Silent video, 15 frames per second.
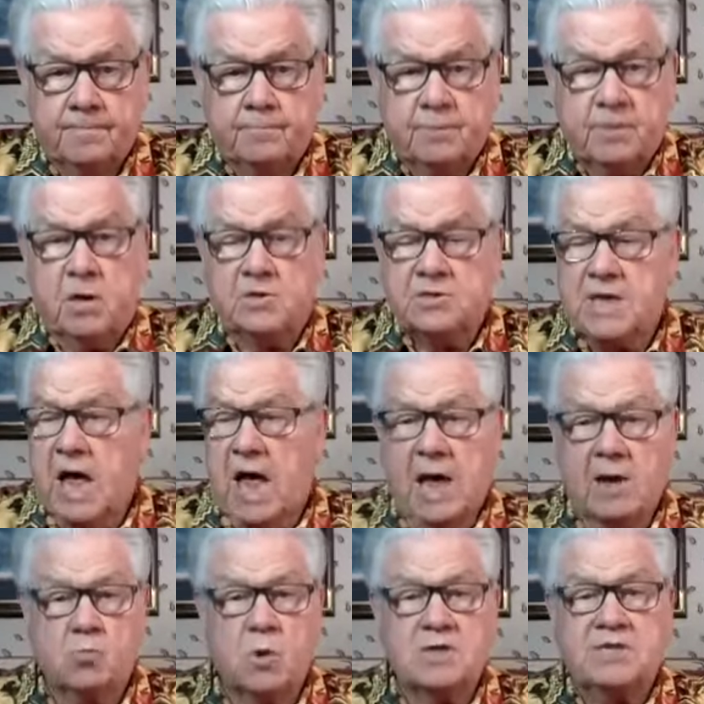because I
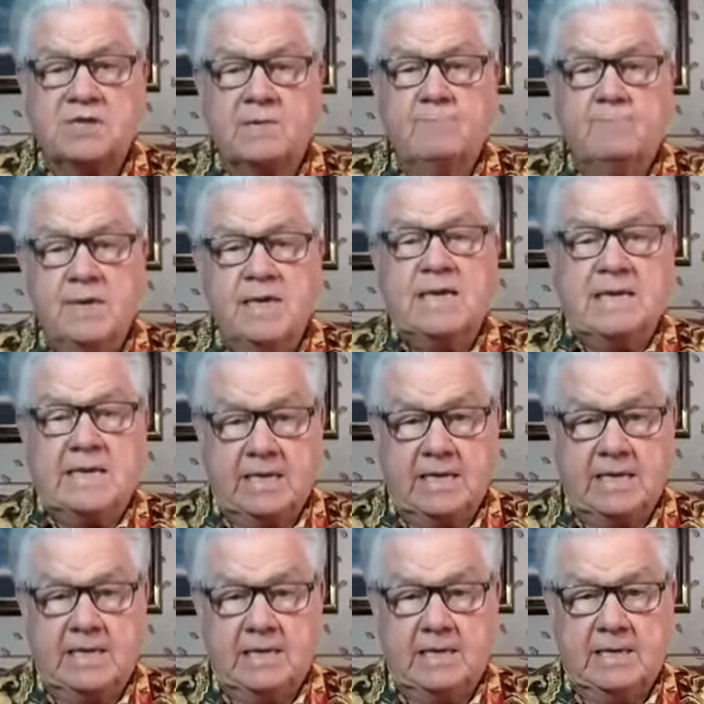wasn't me.
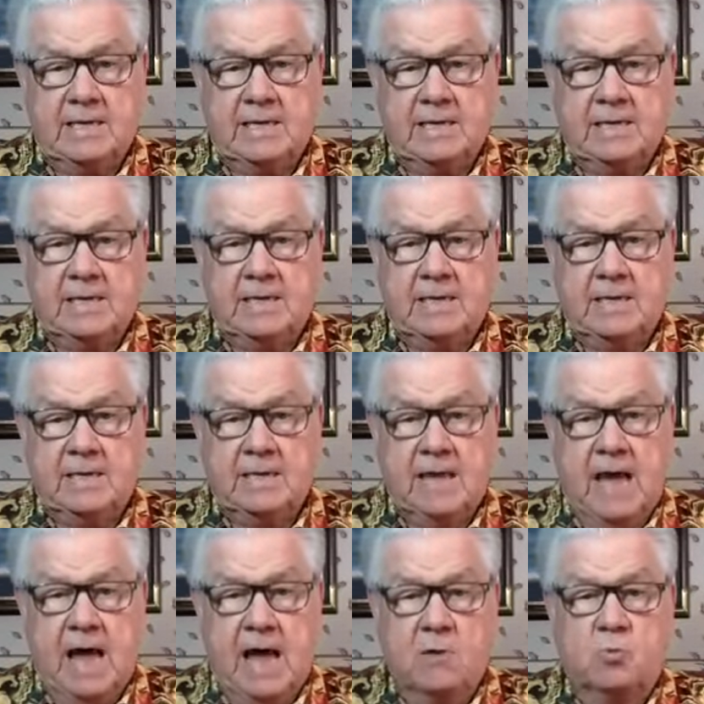
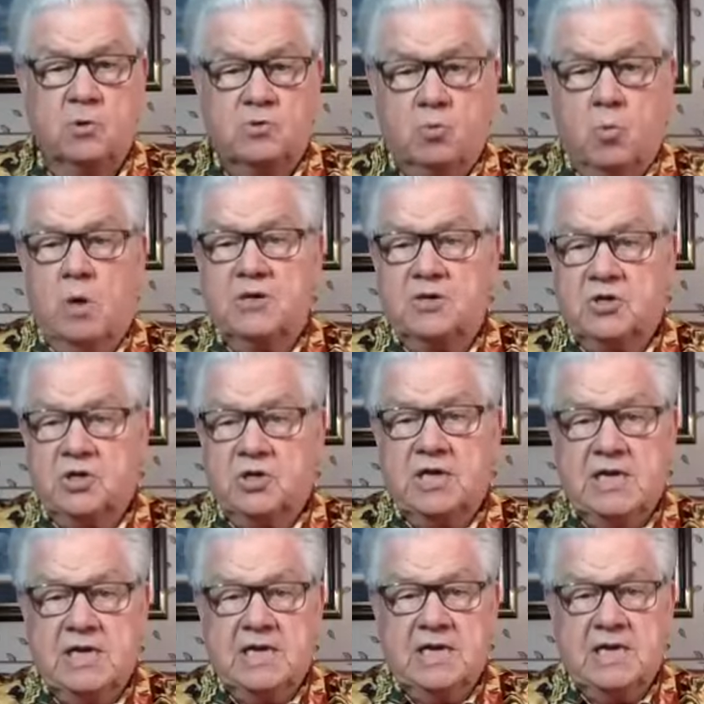I was what
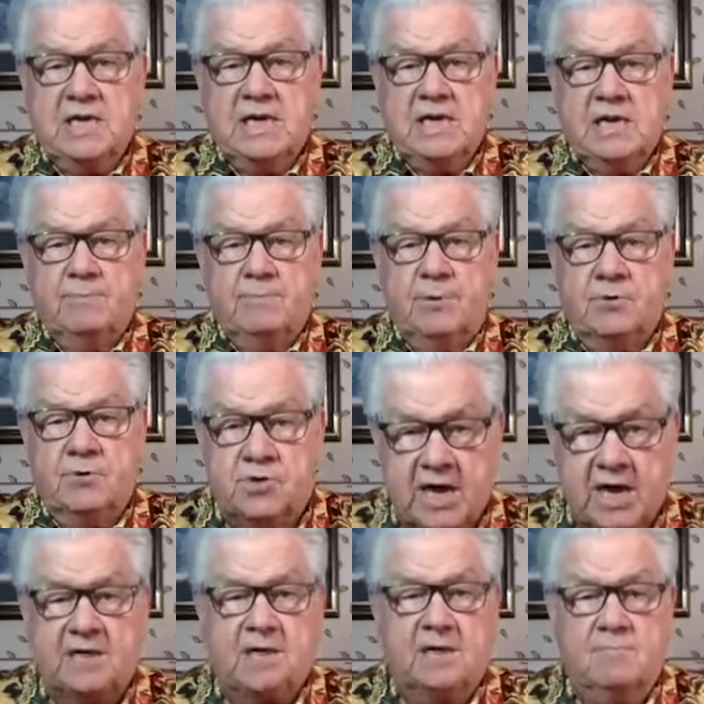she
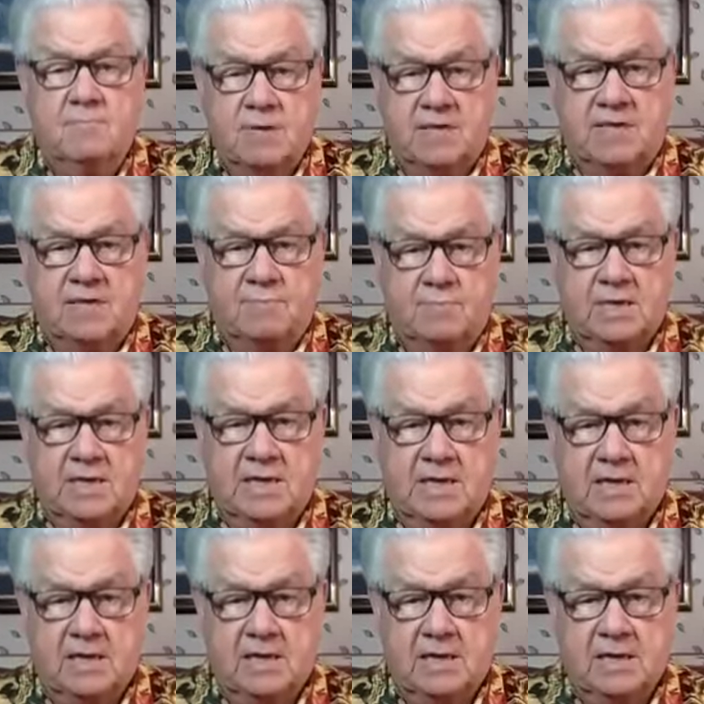projected me to be.
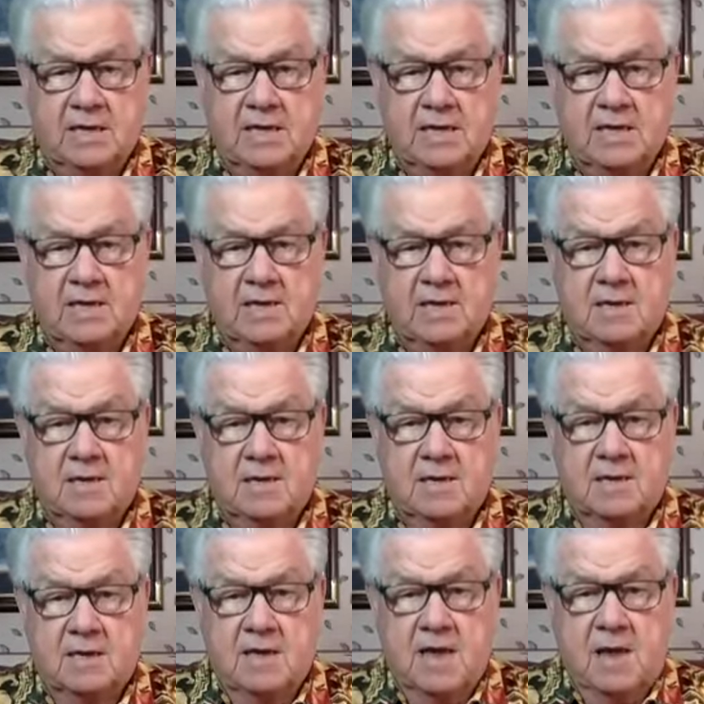
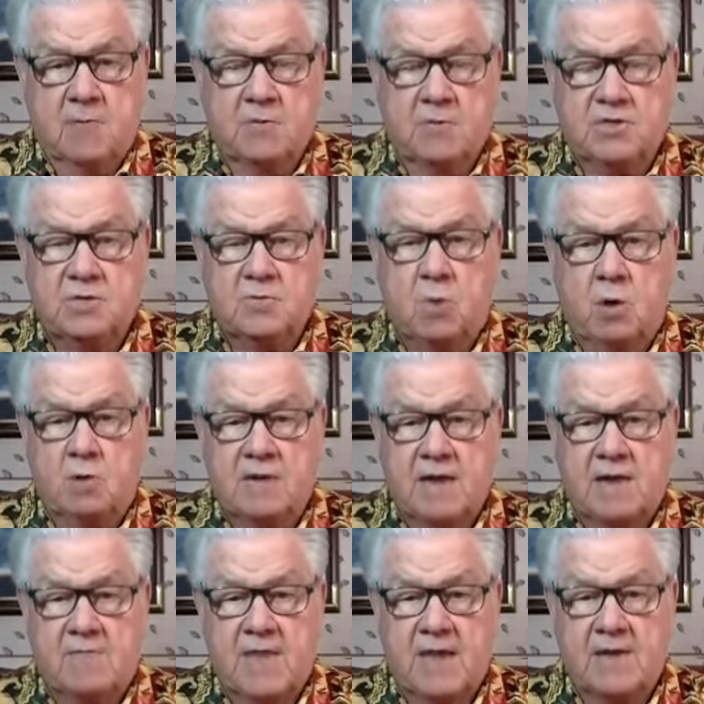And when she walked
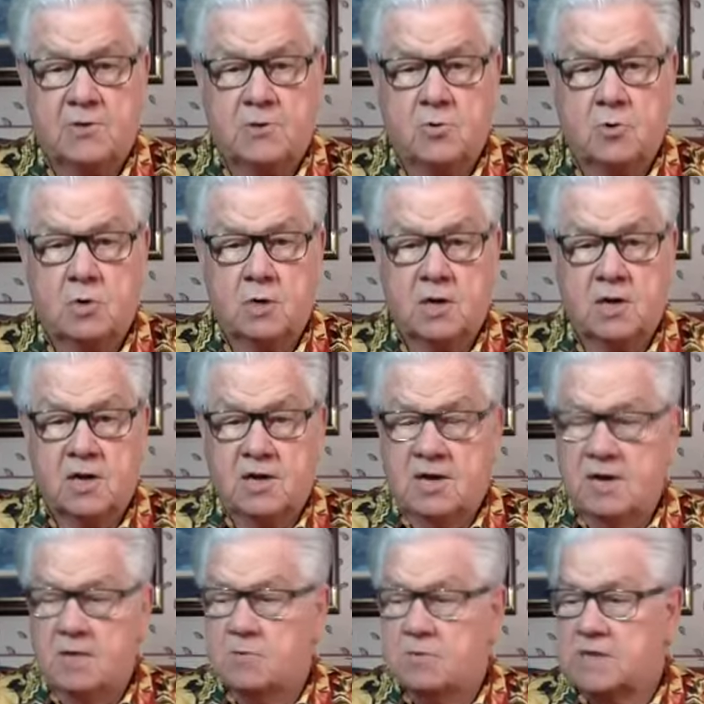out that door, it
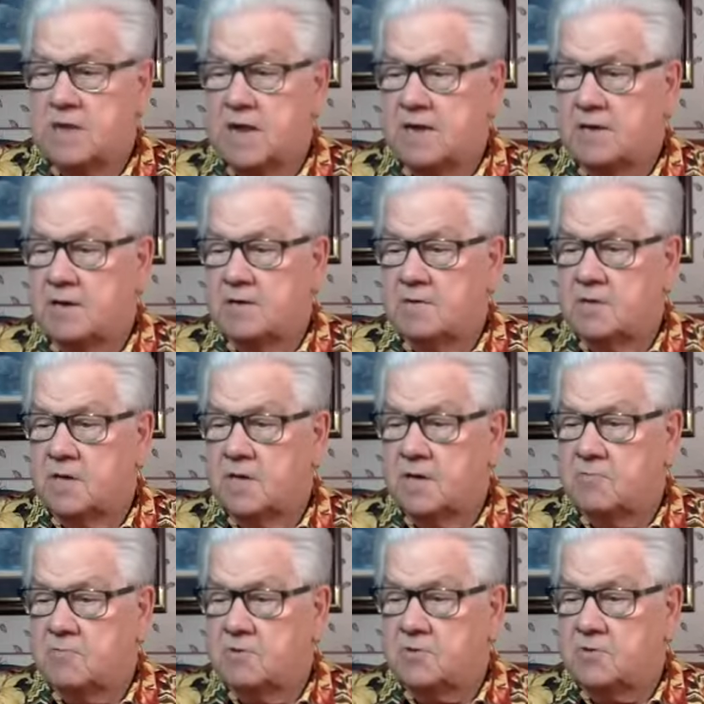was like,
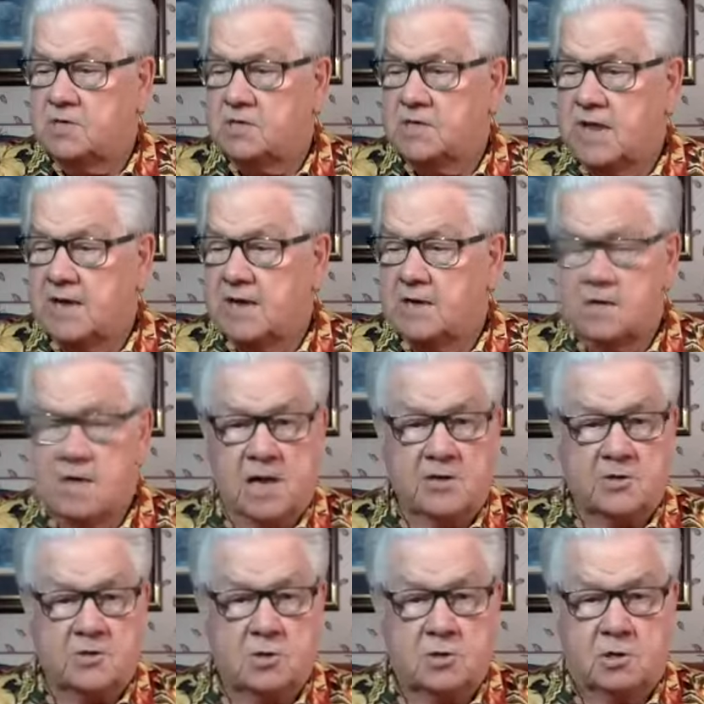it was just like
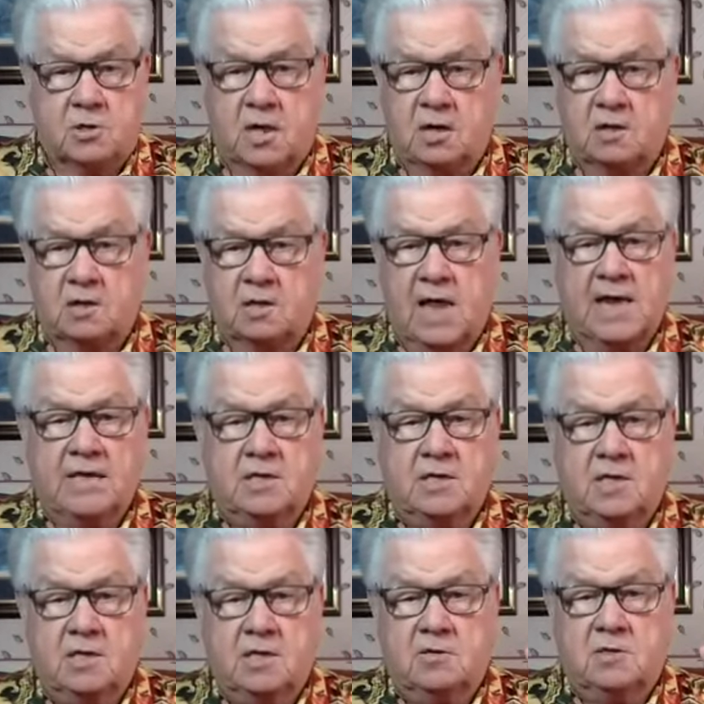God took a light
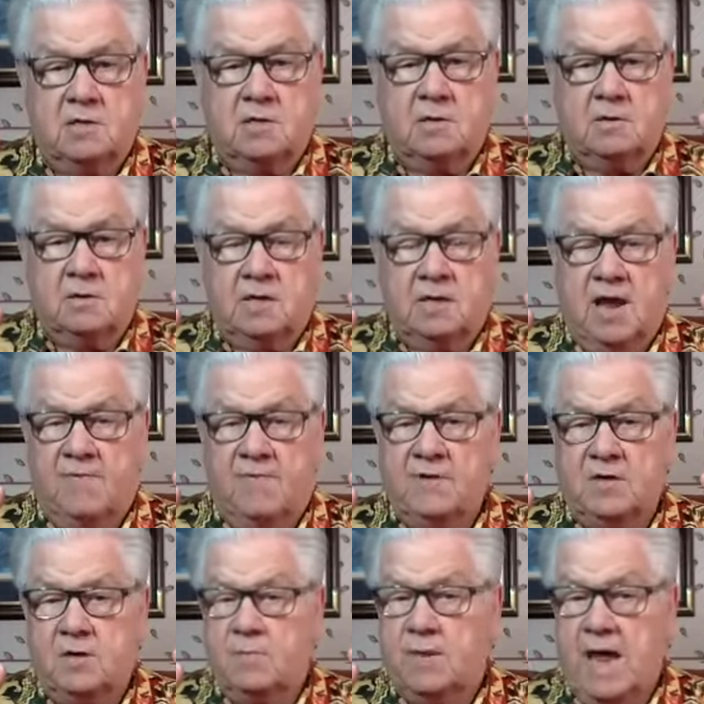and, and gave it
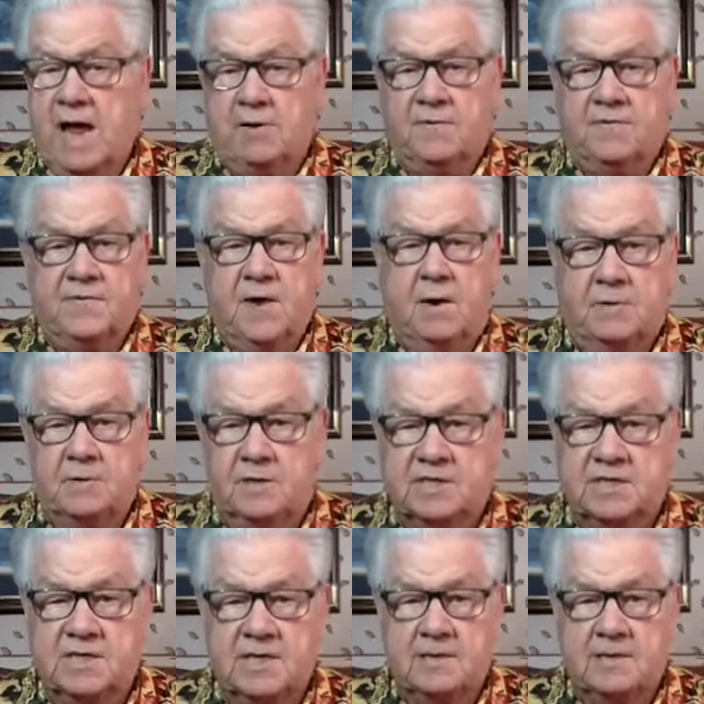to me out of darkness.